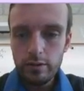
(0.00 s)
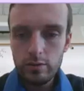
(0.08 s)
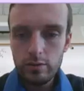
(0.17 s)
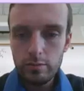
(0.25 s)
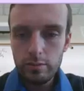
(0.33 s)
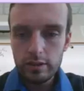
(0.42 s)
you
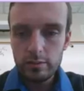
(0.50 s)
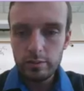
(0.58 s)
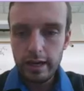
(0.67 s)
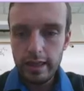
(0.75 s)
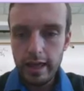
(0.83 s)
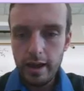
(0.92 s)
would
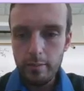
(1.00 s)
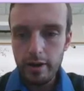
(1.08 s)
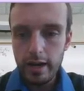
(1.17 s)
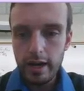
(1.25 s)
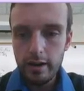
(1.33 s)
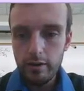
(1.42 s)
multiply that
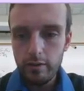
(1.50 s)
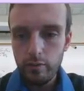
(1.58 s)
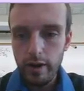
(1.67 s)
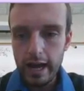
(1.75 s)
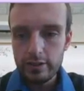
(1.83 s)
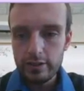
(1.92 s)
by
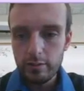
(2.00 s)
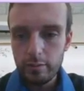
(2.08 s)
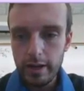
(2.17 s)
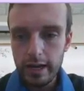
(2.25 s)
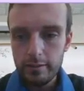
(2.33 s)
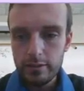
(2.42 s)
rads on the
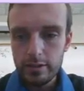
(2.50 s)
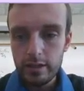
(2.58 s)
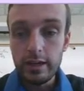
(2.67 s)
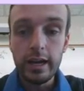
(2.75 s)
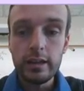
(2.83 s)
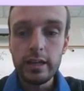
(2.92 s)
bottom to
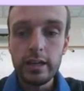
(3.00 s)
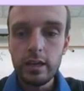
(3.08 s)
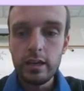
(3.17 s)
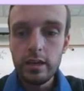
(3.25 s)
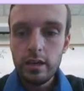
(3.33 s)
annihilate,